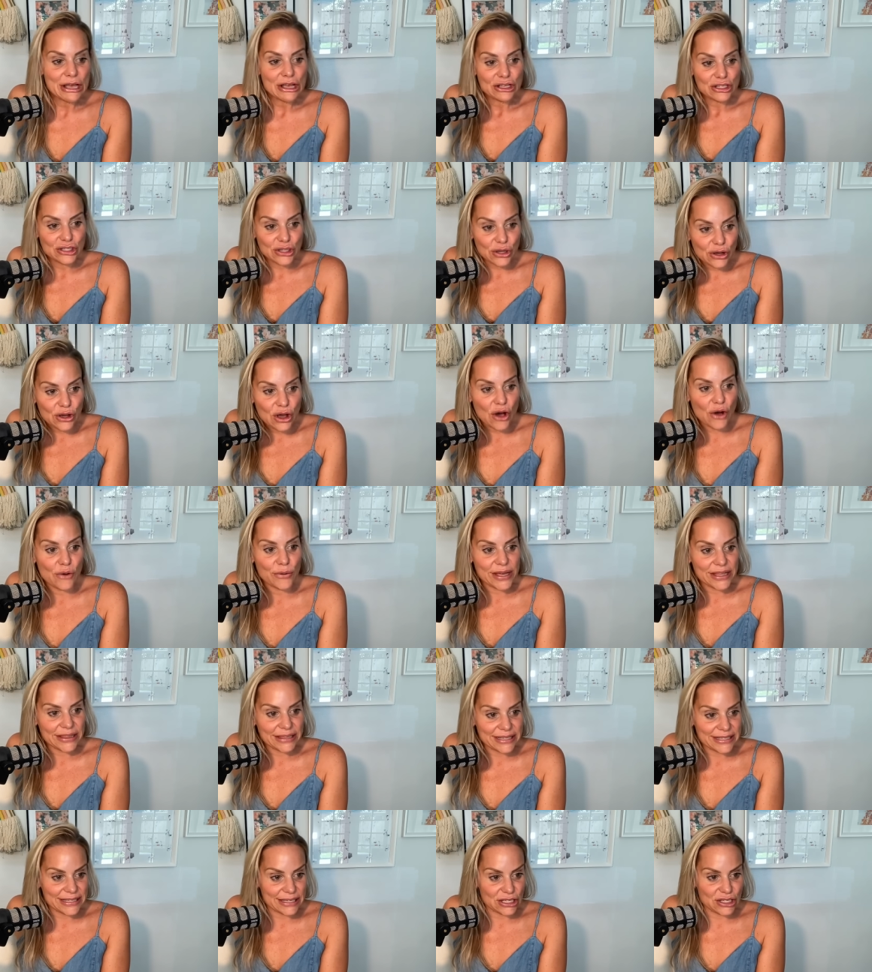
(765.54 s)
So go
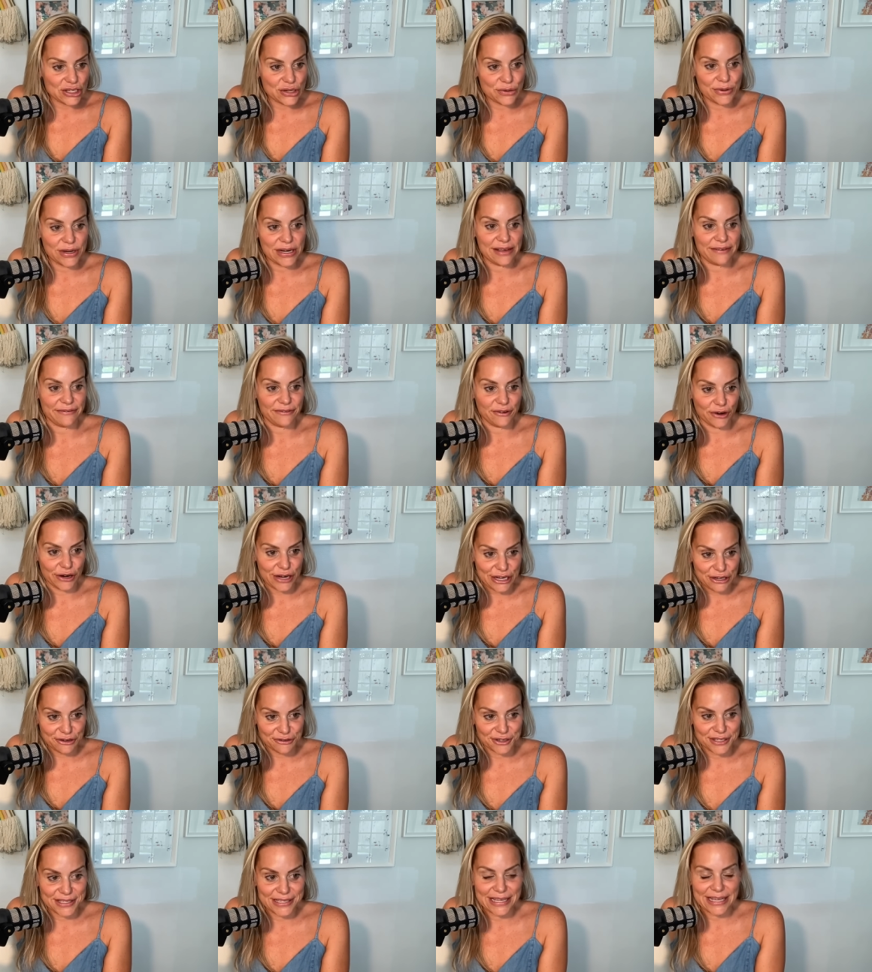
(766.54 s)
and listen to it if you're
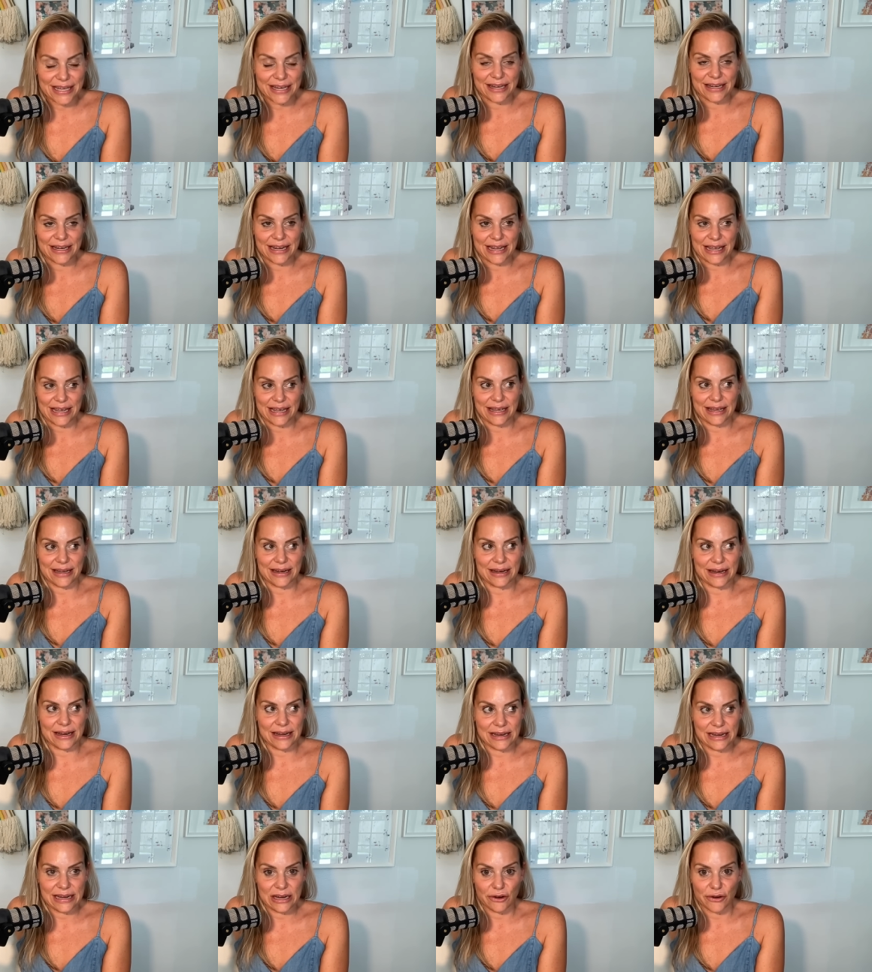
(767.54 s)
interested in
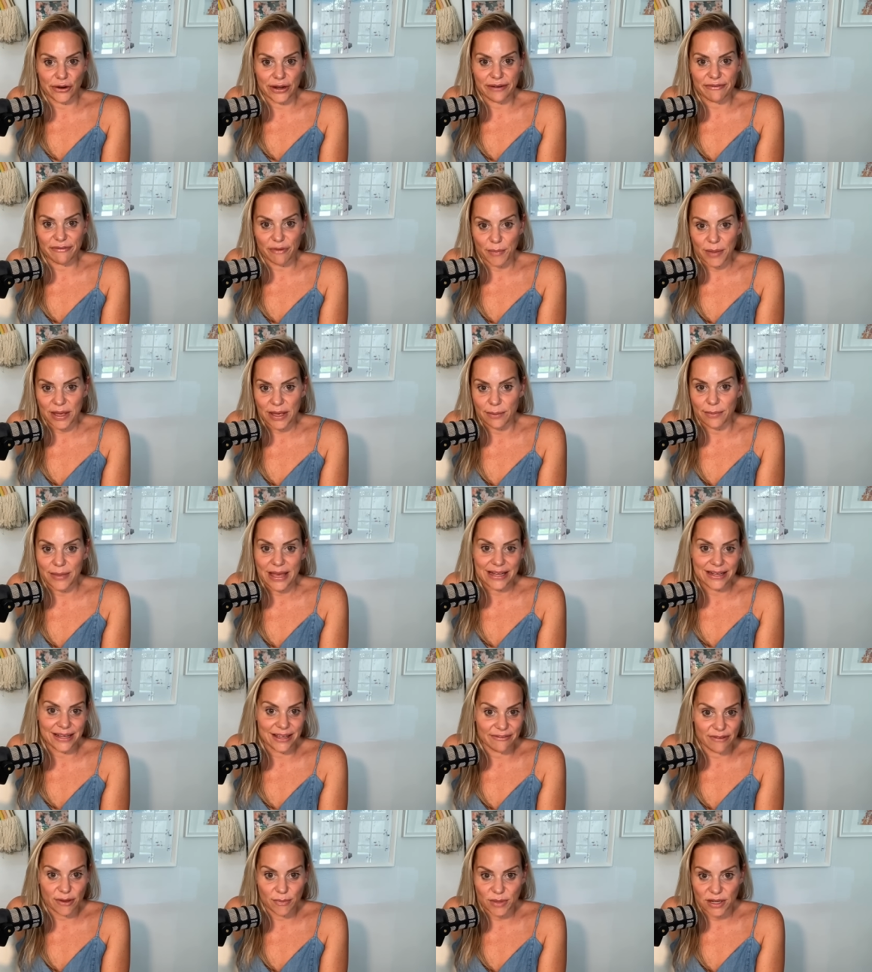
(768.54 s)
hearing from him, and
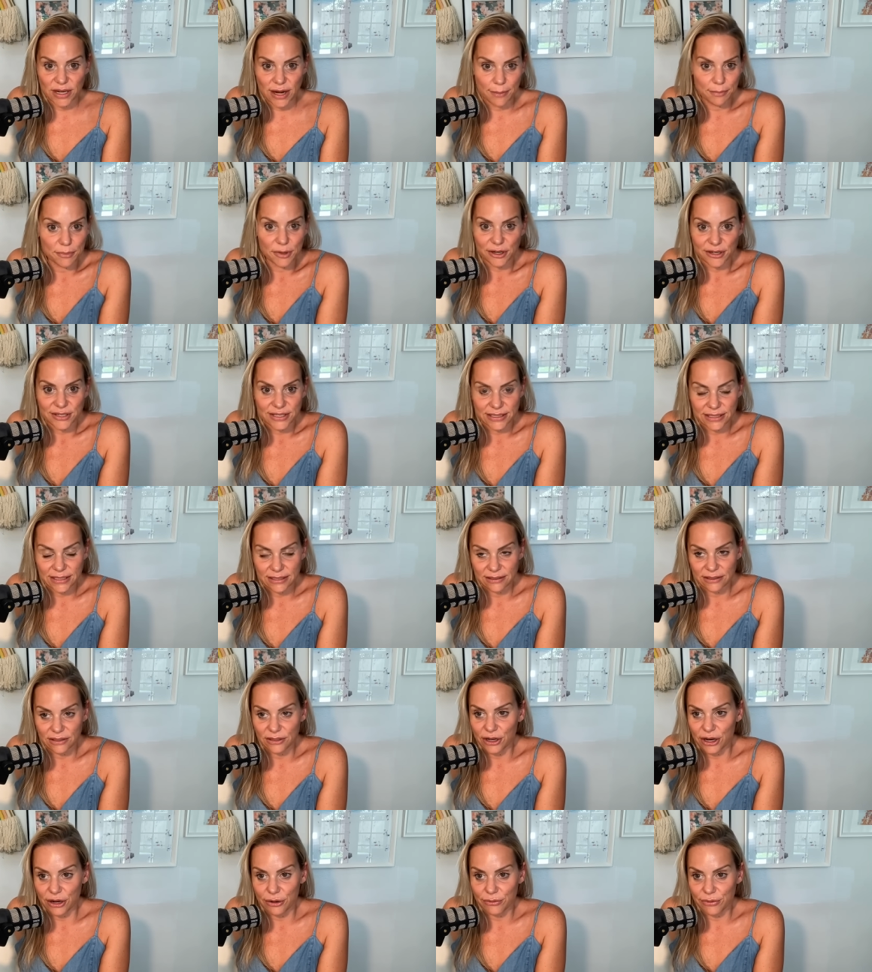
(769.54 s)
give him the numbers,
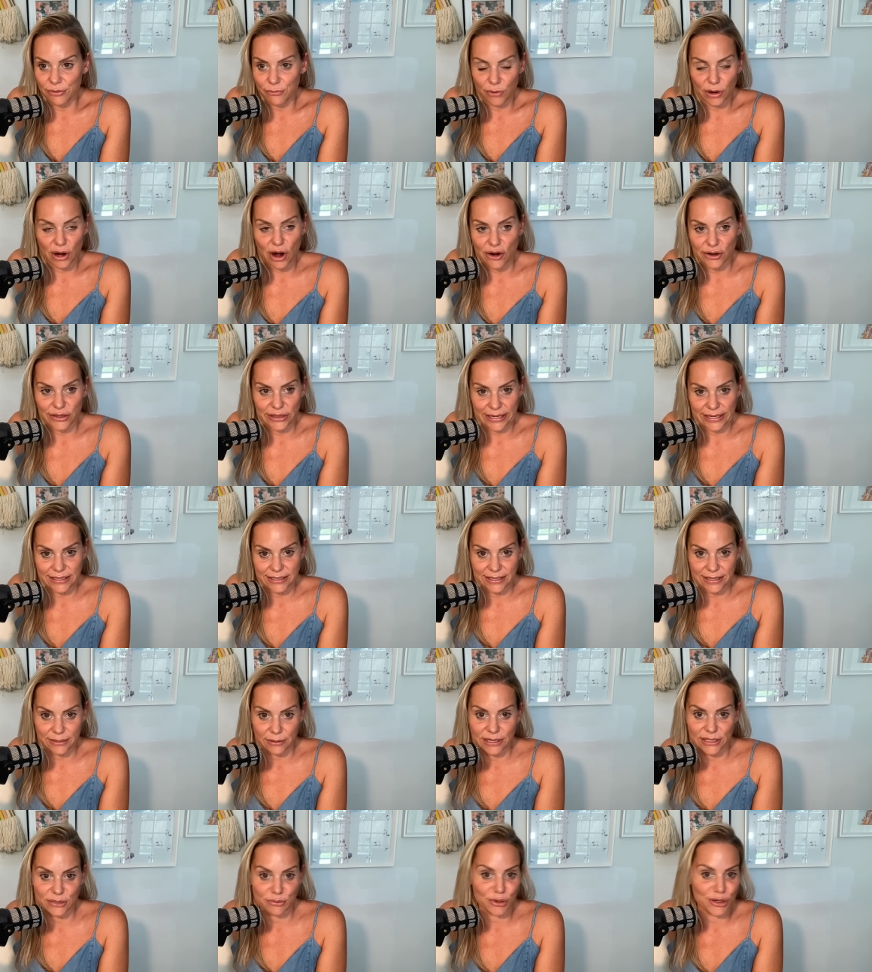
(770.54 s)
you know, regardless,
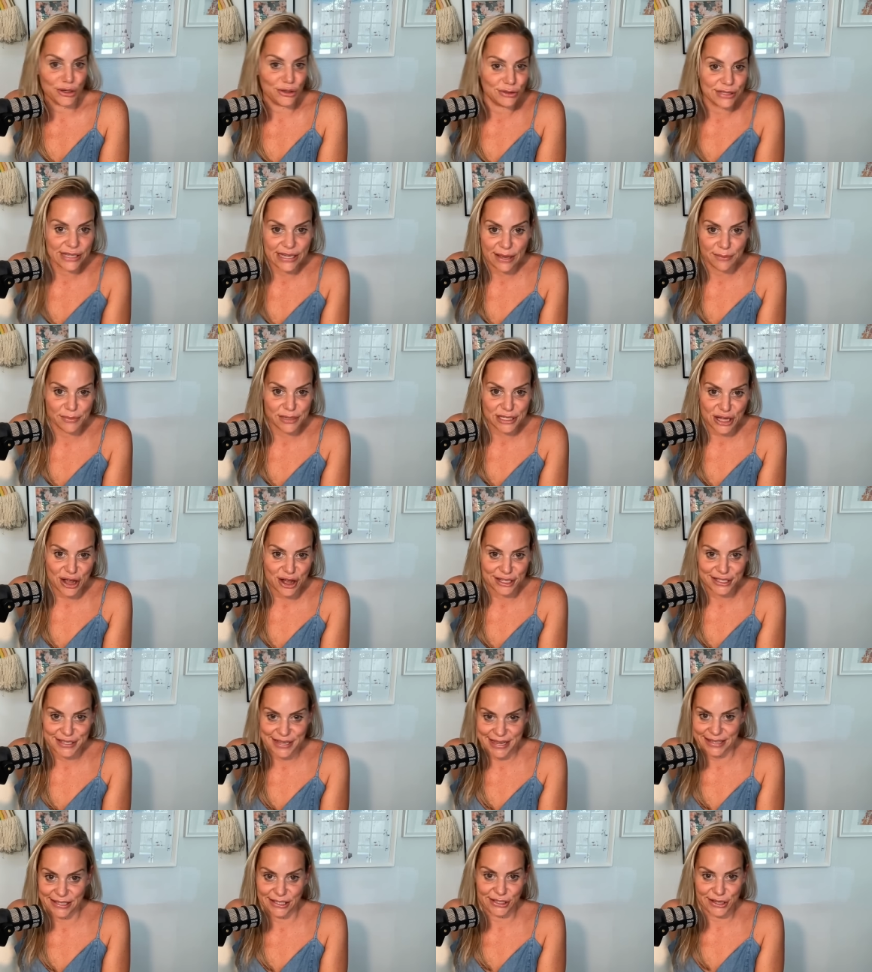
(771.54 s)
that because we're using him as
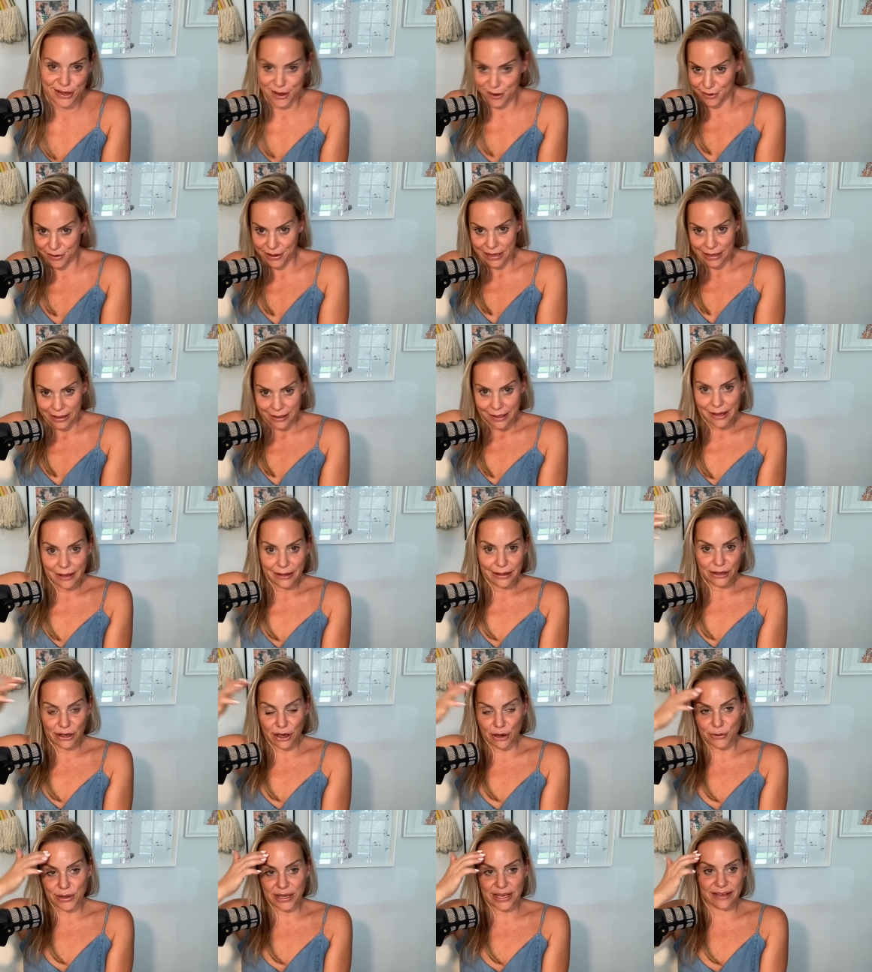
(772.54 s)
content. So
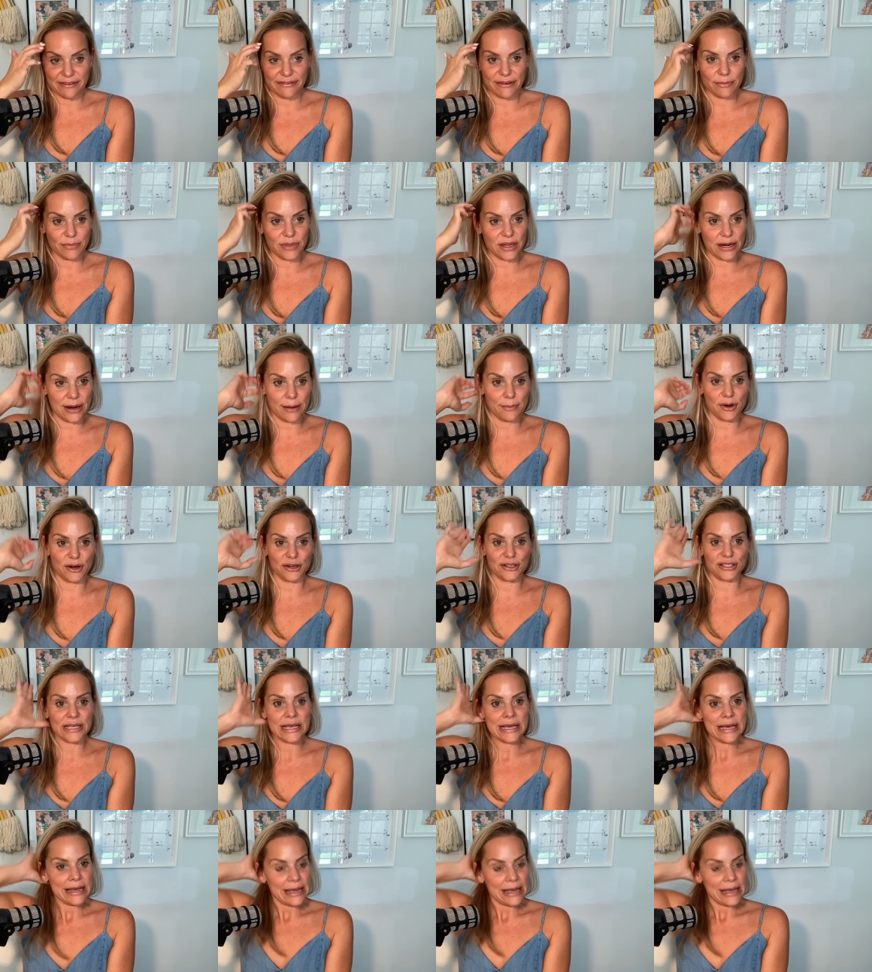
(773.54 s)
go and give him the numbers.